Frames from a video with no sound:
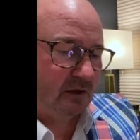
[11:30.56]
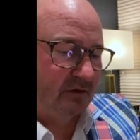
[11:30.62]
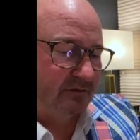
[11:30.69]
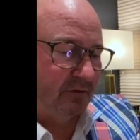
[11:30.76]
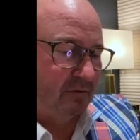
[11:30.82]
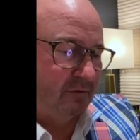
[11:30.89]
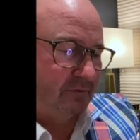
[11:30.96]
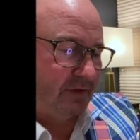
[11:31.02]

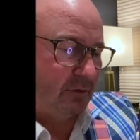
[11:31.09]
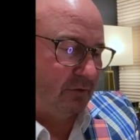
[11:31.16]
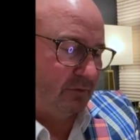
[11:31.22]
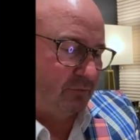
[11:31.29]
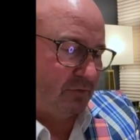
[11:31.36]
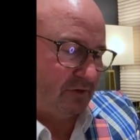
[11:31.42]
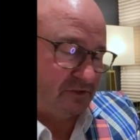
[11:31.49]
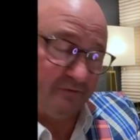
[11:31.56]
So that was
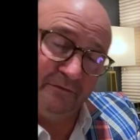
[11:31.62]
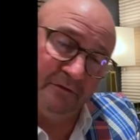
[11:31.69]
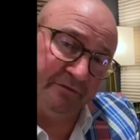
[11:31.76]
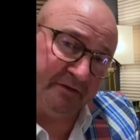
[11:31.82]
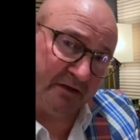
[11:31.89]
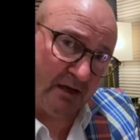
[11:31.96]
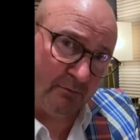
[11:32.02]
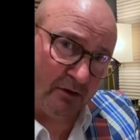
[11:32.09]
pretty much the first
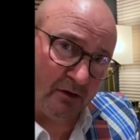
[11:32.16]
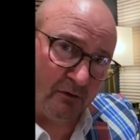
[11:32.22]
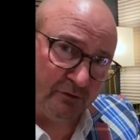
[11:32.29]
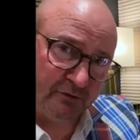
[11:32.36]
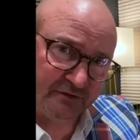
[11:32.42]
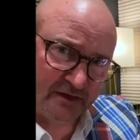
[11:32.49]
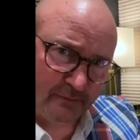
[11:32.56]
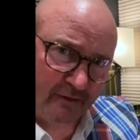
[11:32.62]
to come along.
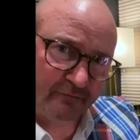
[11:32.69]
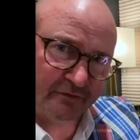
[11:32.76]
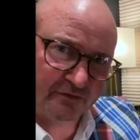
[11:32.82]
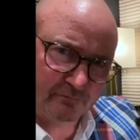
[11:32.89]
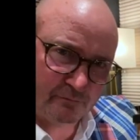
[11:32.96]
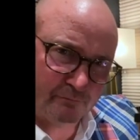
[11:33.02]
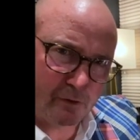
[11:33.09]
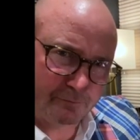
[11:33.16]
There's a couple others
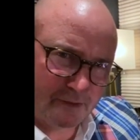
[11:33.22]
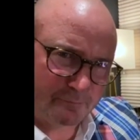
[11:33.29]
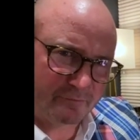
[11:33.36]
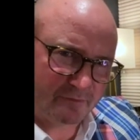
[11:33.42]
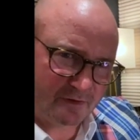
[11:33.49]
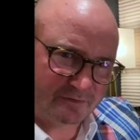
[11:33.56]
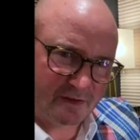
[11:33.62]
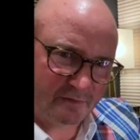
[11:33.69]
that popped up
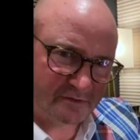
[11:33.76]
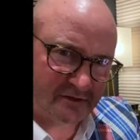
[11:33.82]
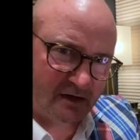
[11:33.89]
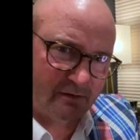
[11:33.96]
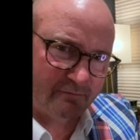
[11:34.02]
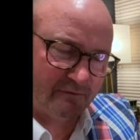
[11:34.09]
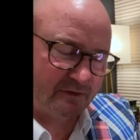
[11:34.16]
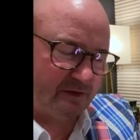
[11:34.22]
around the same
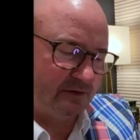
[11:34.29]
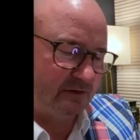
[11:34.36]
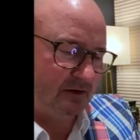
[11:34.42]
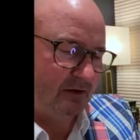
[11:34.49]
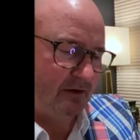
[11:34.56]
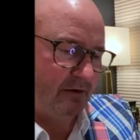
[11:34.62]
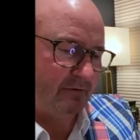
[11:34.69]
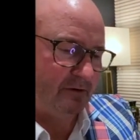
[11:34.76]
time around
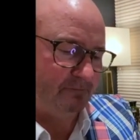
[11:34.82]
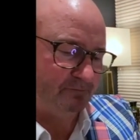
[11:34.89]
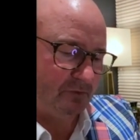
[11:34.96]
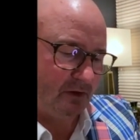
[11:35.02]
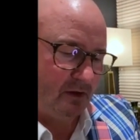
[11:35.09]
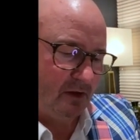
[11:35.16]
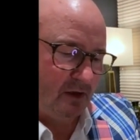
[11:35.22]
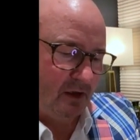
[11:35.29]
the area.
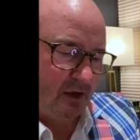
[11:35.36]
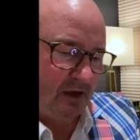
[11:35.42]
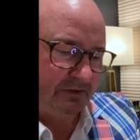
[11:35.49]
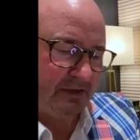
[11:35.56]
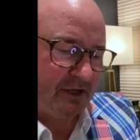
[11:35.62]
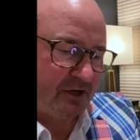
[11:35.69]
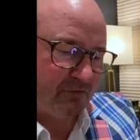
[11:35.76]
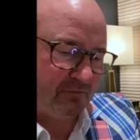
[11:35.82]
And
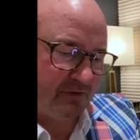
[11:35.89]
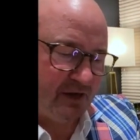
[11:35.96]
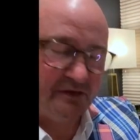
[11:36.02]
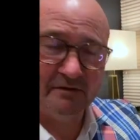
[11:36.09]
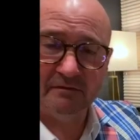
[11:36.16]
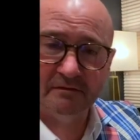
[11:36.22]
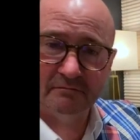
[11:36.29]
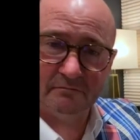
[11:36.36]
they
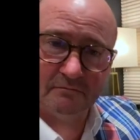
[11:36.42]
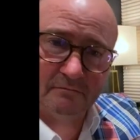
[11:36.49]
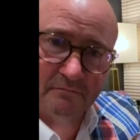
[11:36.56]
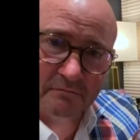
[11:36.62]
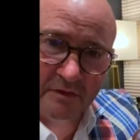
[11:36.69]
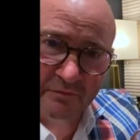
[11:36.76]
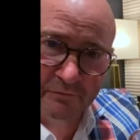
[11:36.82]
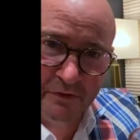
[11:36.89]
create
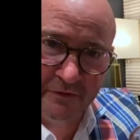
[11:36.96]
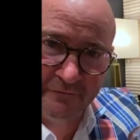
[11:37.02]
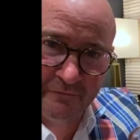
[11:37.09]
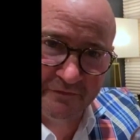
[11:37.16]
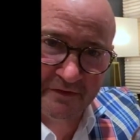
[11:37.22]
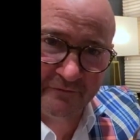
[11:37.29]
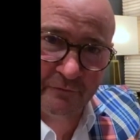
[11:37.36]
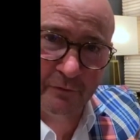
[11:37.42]
this beautiful
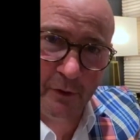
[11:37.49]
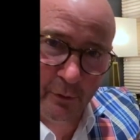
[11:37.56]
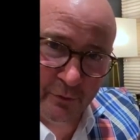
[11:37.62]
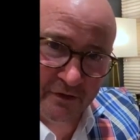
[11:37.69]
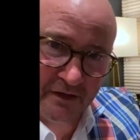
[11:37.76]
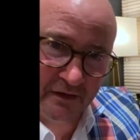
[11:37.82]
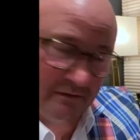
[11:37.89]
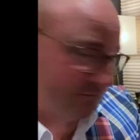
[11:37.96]
stuff called
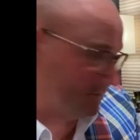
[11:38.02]
Okar,